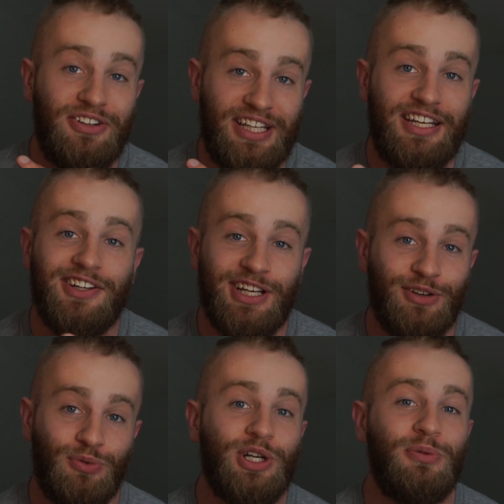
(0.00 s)
real healing
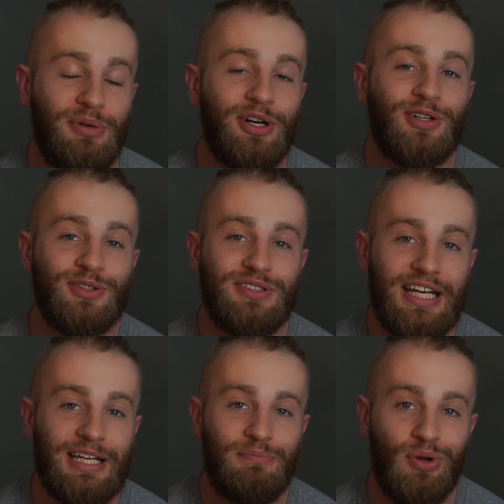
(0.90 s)
and real miracles
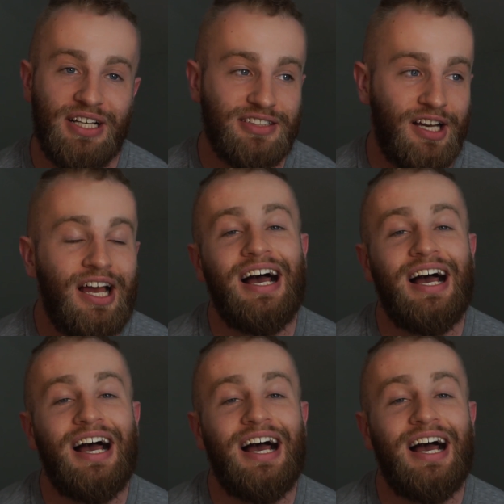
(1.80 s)
taking place,